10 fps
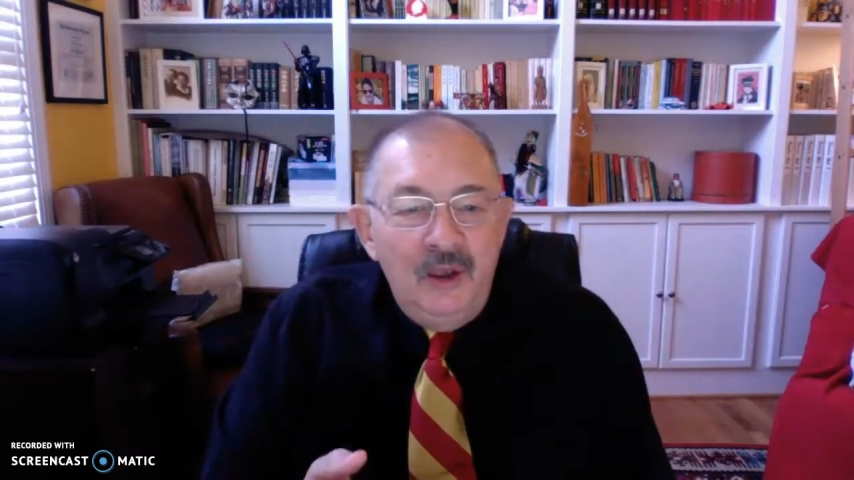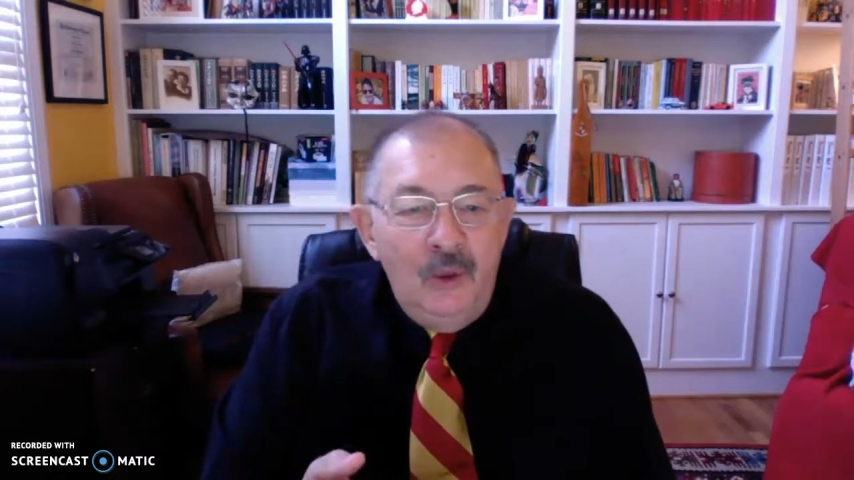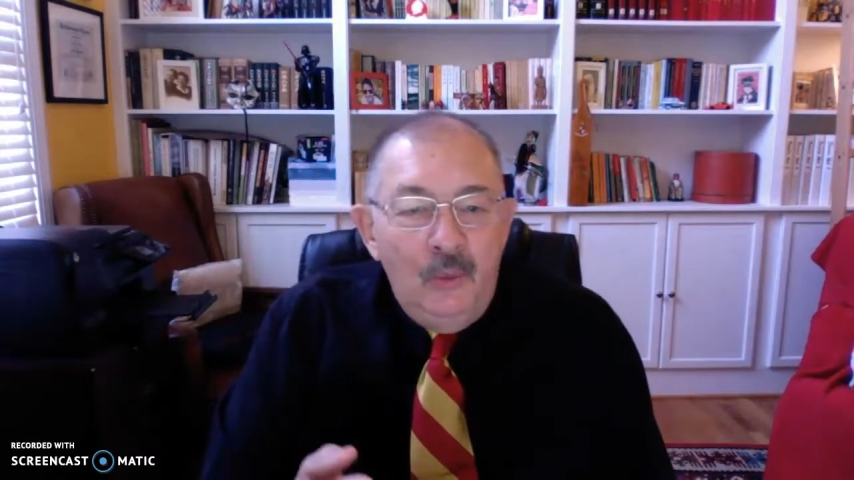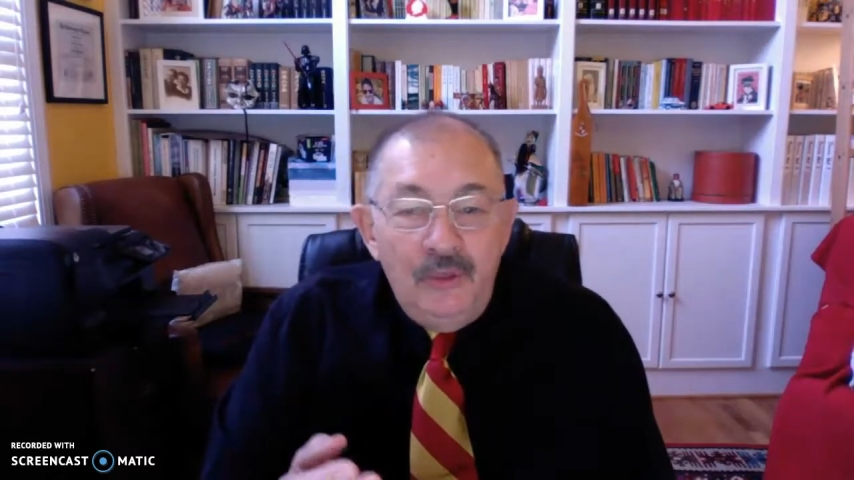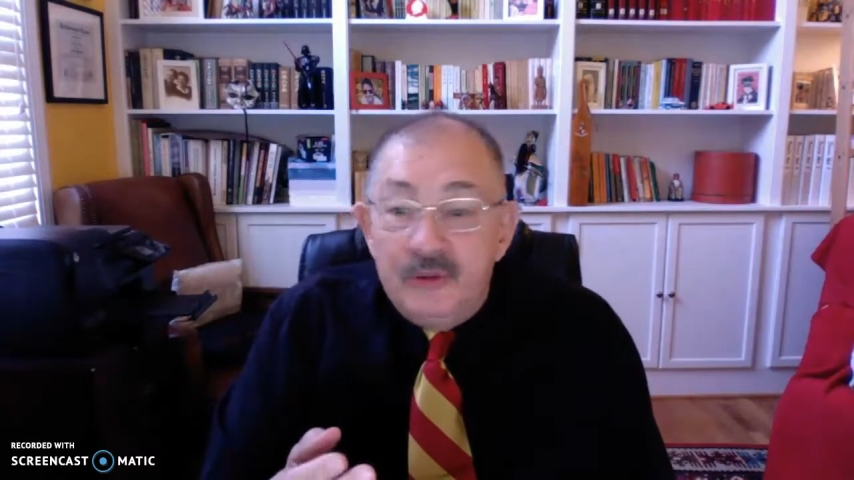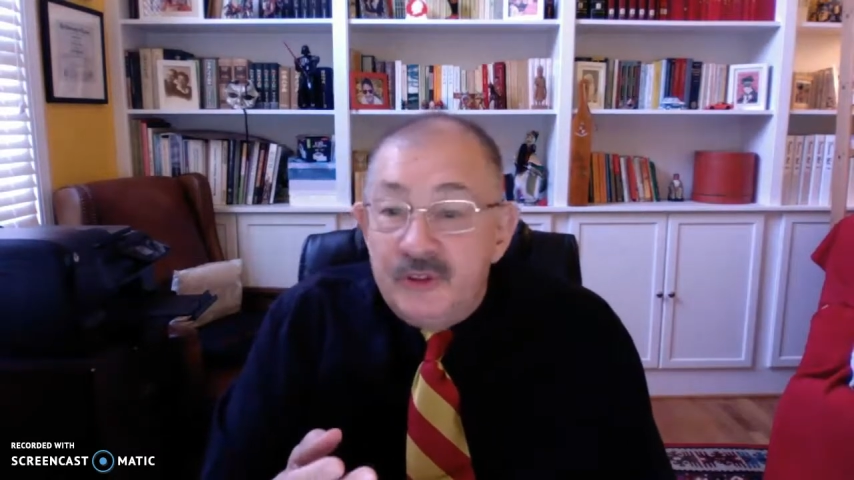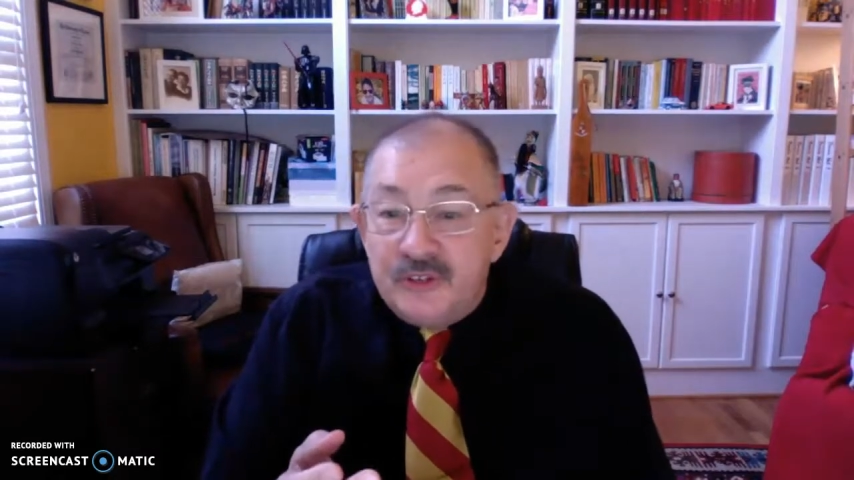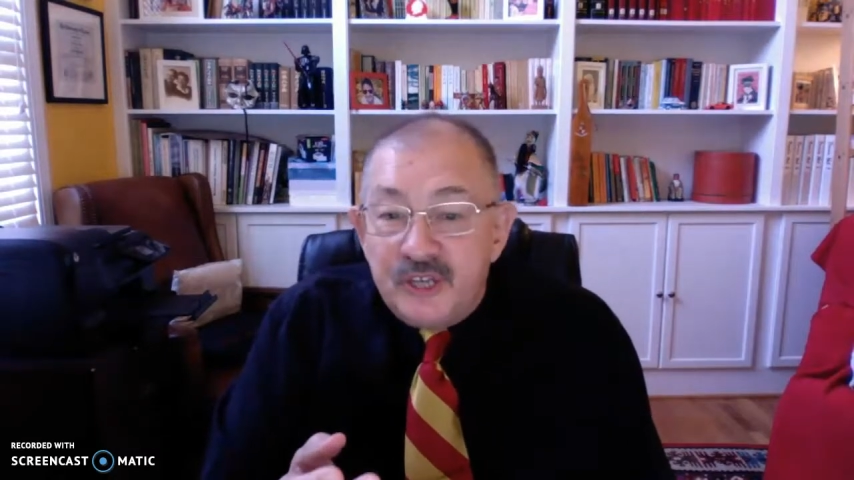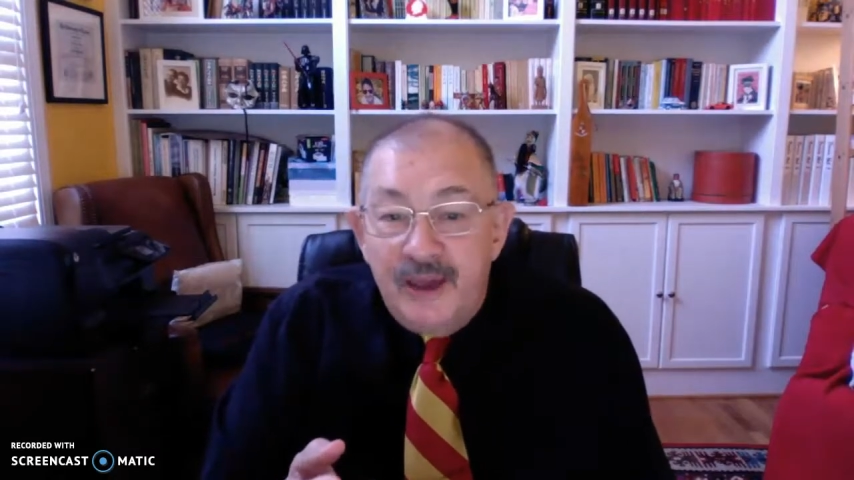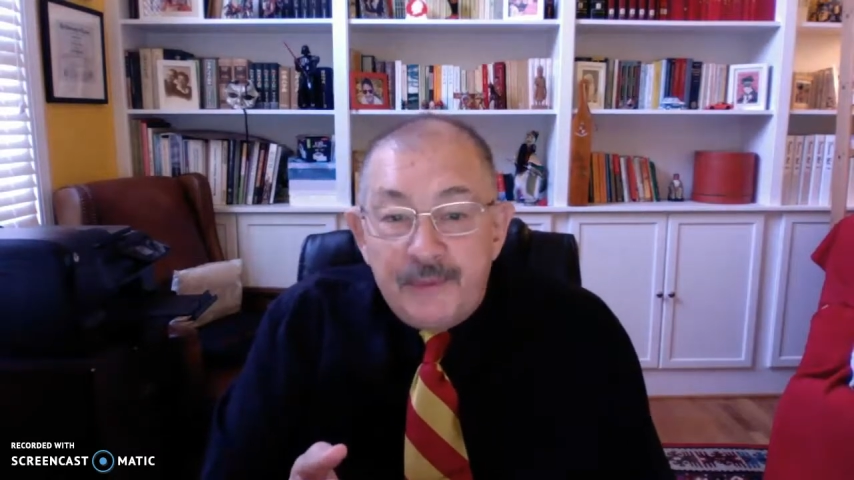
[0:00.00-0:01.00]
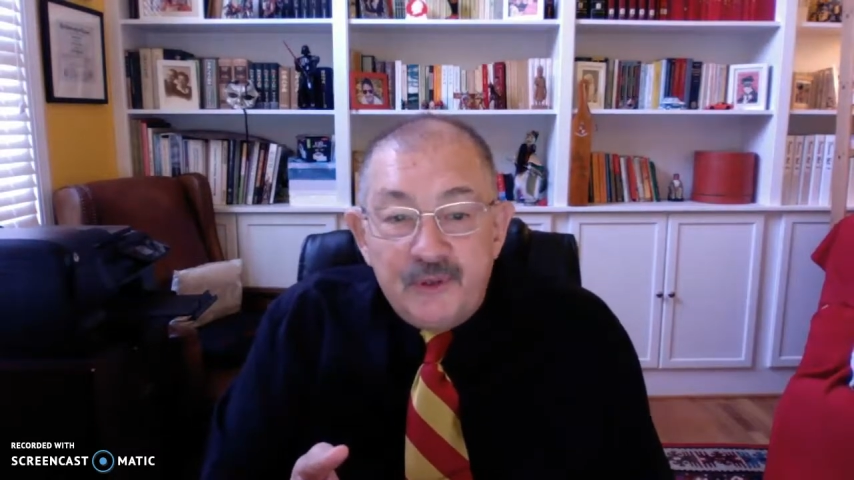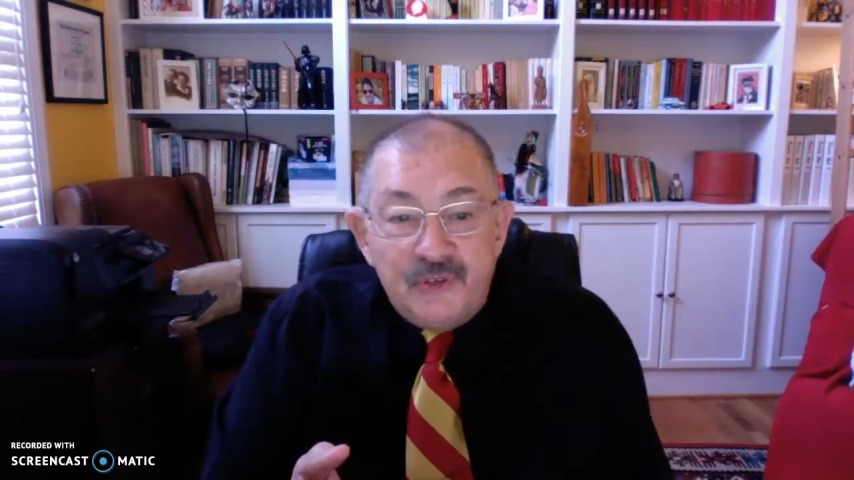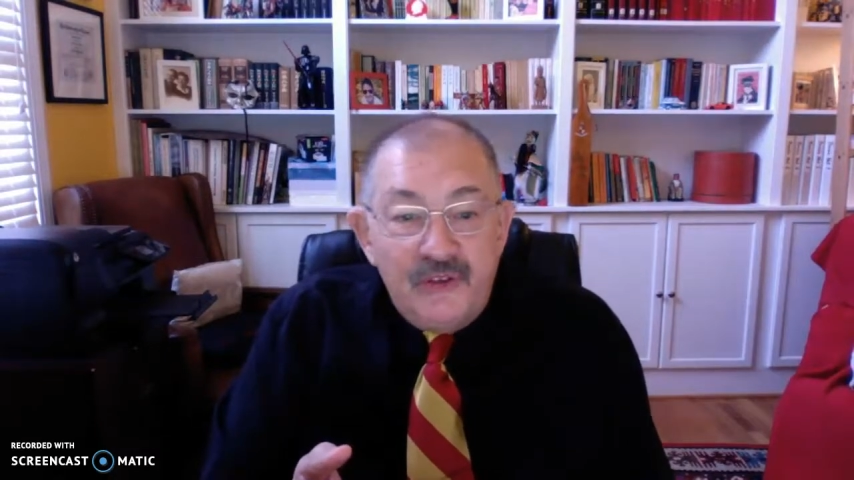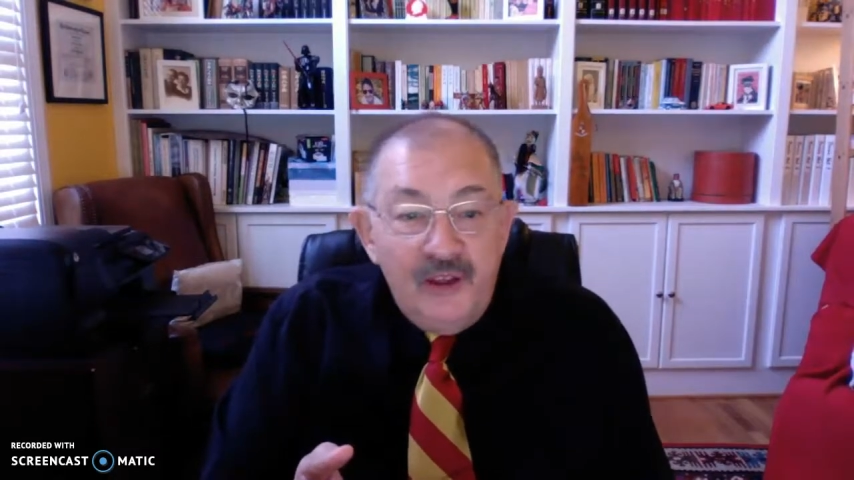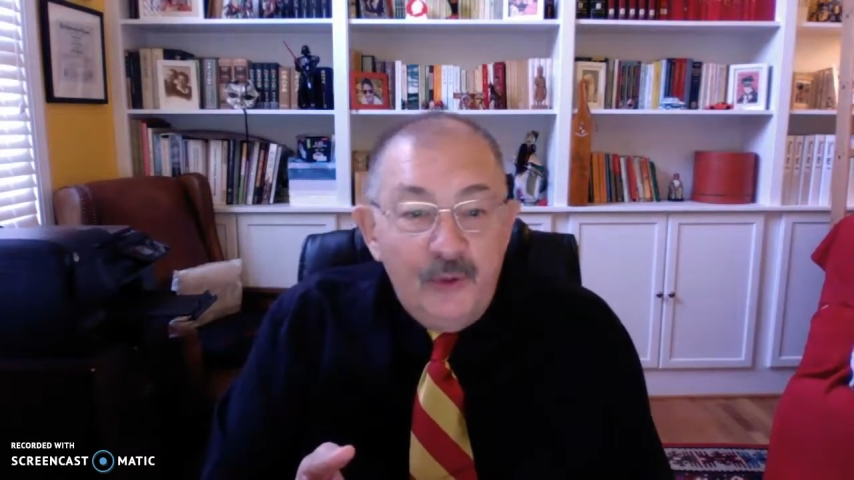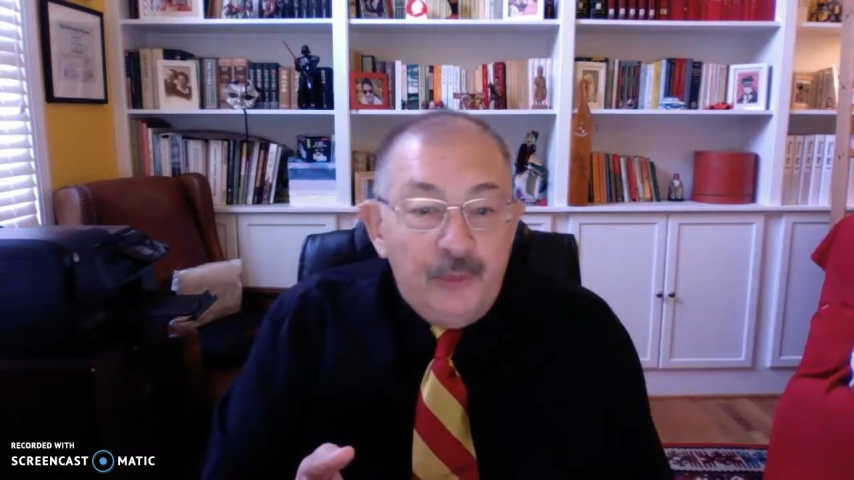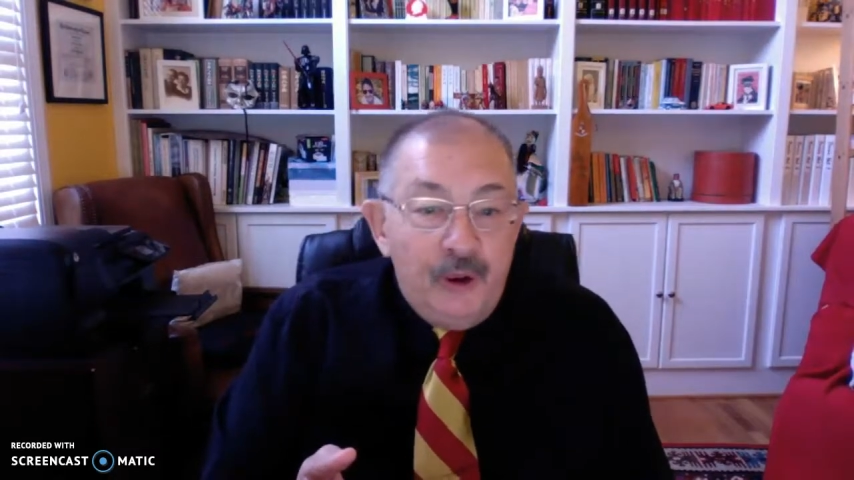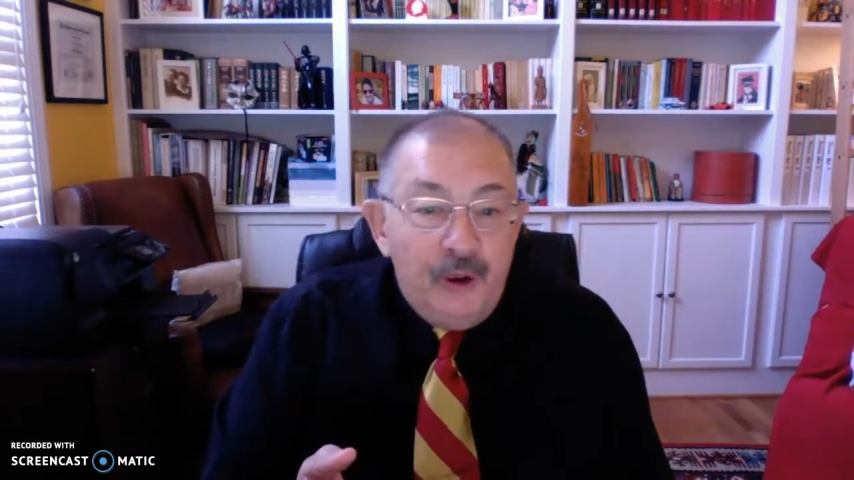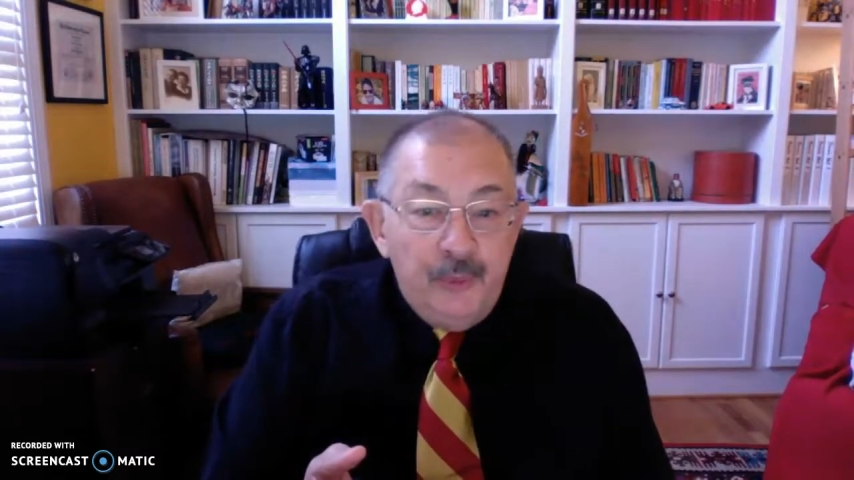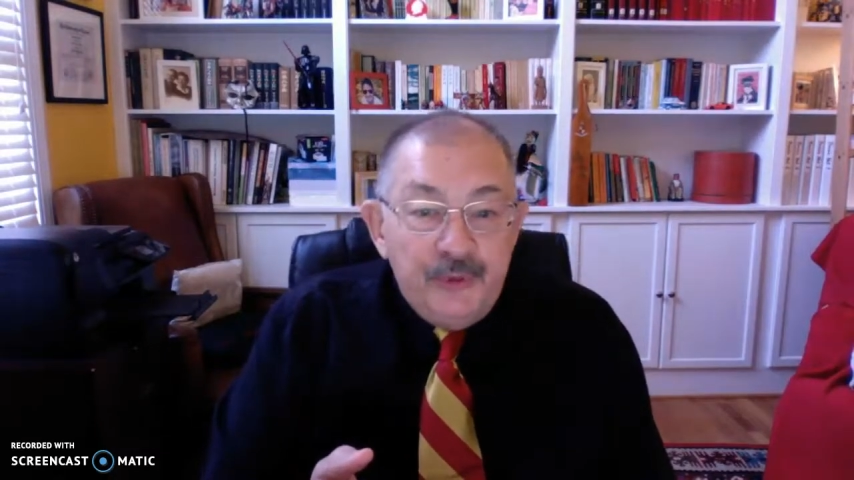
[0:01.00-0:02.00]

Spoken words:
whether the chapter is following proper